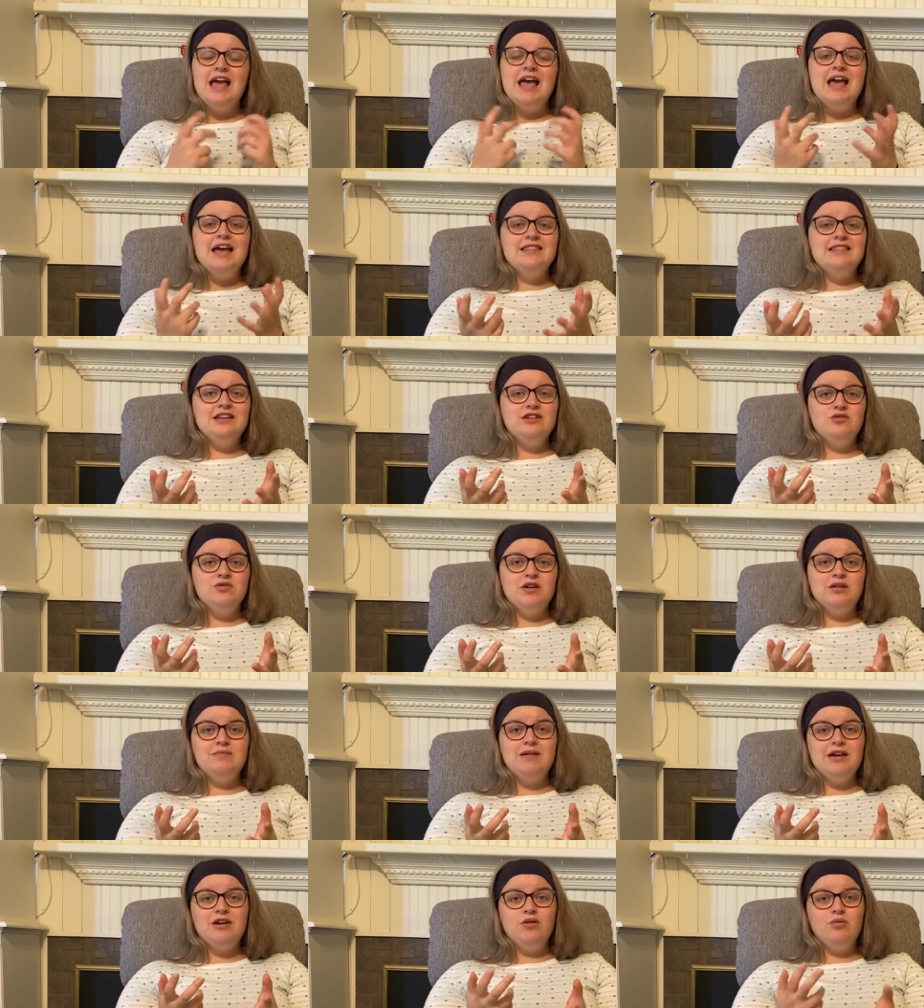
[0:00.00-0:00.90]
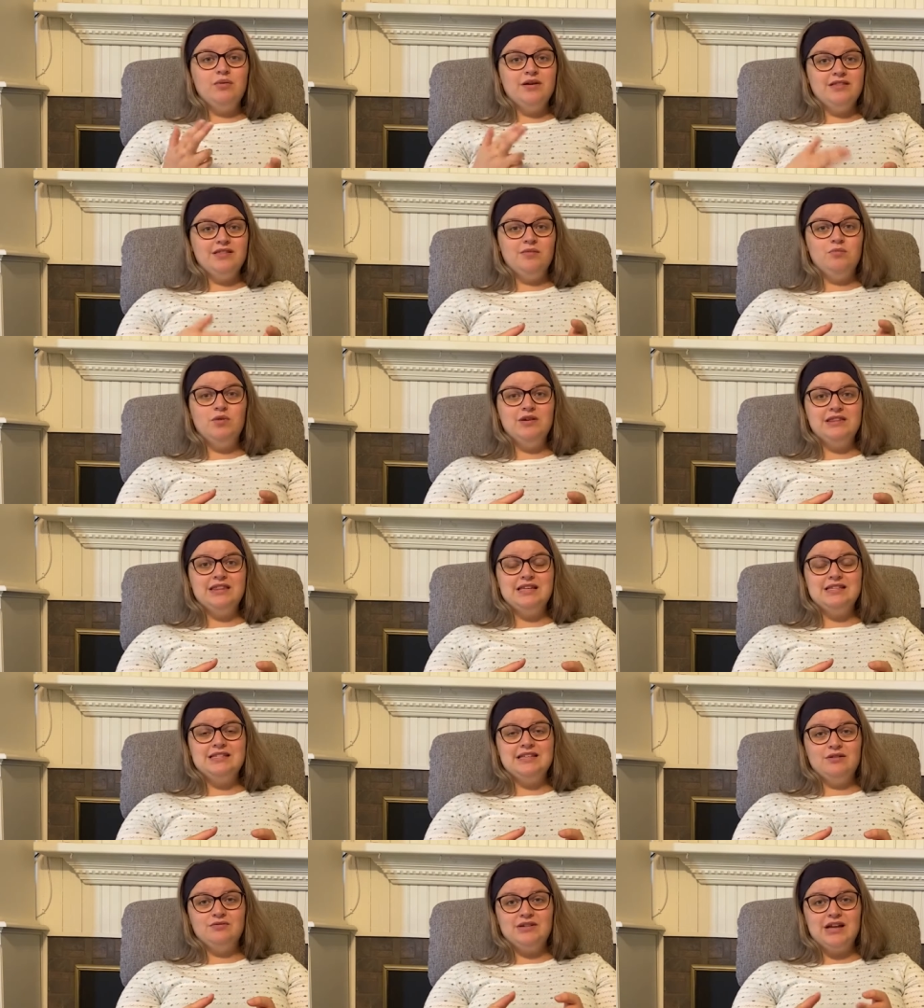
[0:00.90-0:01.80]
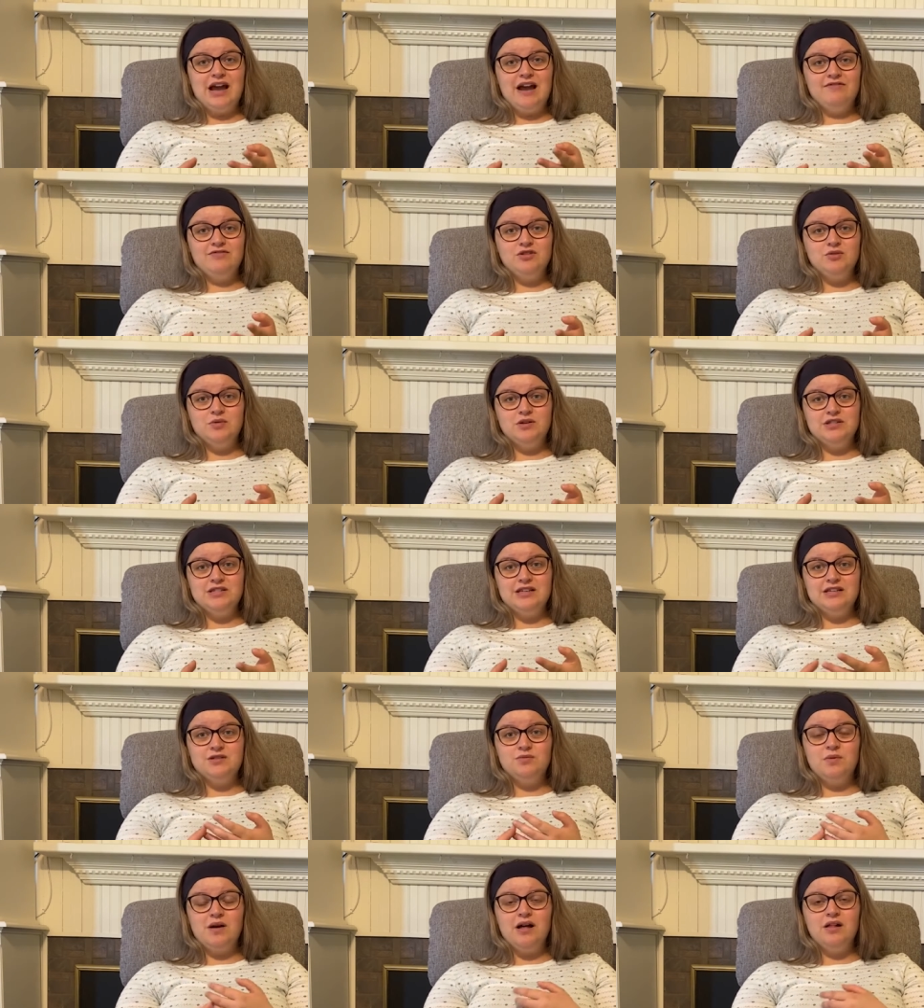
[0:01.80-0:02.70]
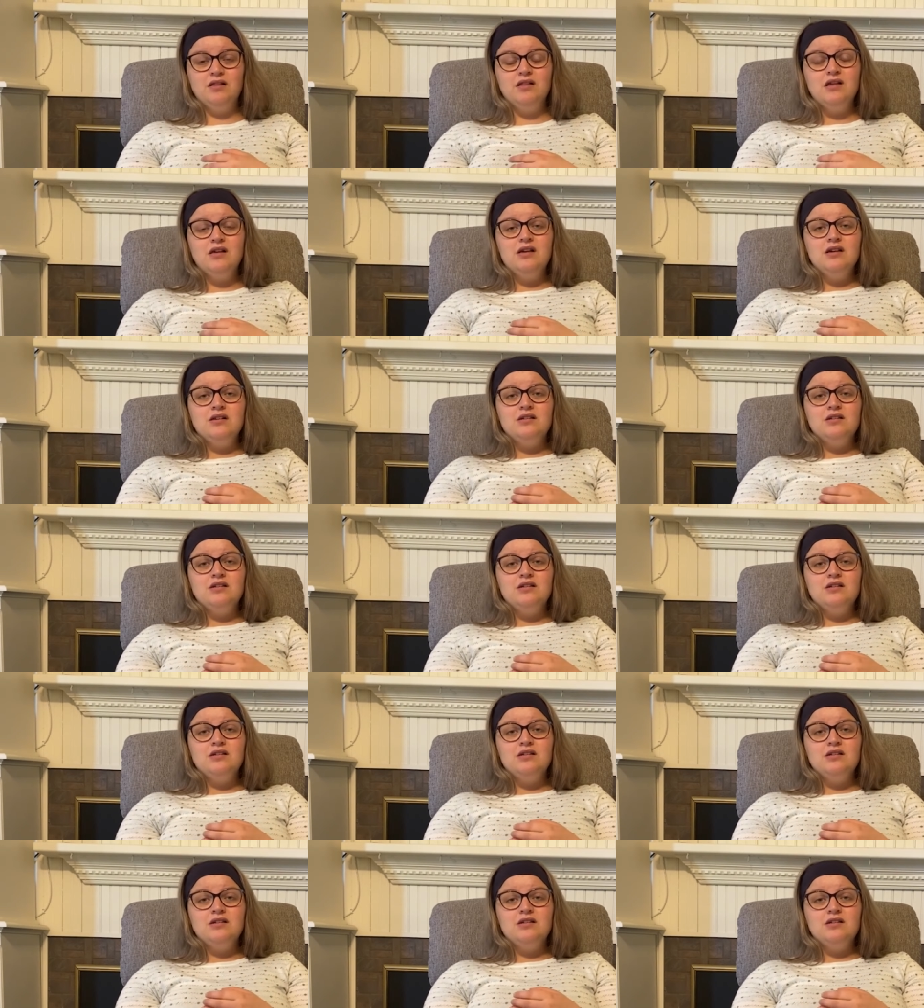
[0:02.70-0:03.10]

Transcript: And then you can make a rhythm with the sound afterwards as well.